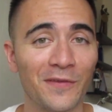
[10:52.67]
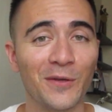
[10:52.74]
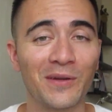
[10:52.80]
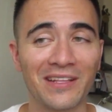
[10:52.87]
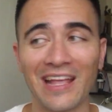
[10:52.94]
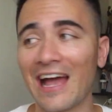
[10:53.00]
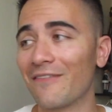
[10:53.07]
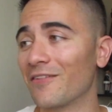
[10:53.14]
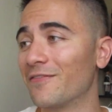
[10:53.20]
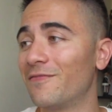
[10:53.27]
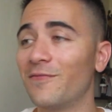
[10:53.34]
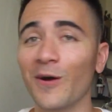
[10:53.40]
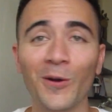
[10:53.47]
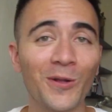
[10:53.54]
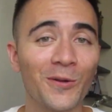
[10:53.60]
You can have a
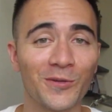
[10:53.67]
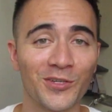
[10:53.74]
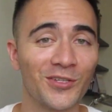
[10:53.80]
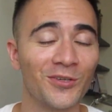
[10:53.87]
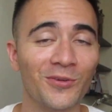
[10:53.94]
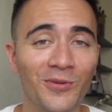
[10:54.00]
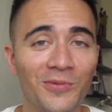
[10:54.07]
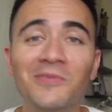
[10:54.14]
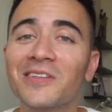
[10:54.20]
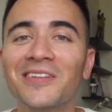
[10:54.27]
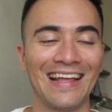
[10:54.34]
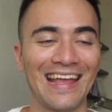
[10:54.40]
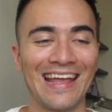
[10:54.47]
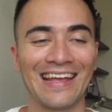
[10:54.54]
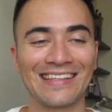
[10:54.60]
photo shoot
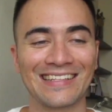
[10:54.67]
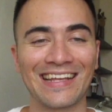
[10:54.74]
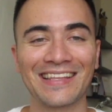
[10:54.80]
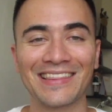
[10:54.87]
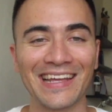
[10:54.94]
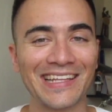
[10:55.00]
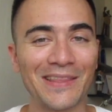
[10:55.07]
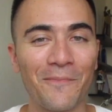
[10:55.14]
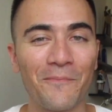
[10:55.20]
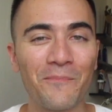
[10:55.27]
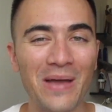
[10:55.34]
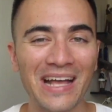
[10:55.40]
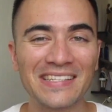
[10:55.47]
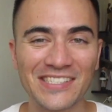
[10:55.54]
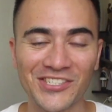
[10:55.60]
and get like the
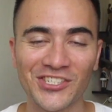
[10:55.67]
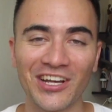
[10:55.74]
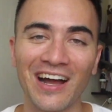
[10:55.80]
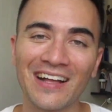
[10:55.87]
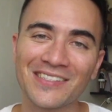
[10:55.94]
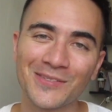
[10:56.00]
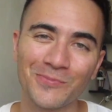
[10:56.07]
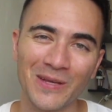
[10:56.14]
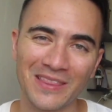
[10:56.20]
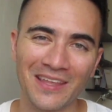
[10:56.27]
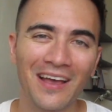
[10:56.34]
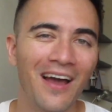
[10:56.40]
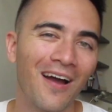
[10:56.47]
best shots with